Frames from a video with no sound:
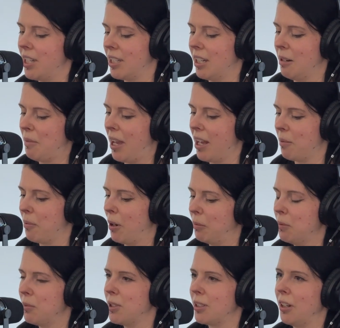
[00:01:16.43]
time I had a
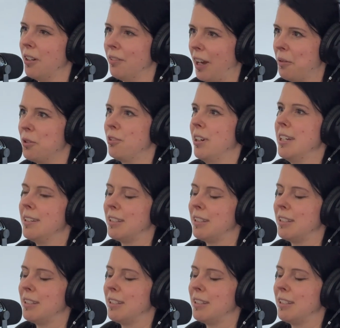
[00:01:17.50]
problem to solve, I would try and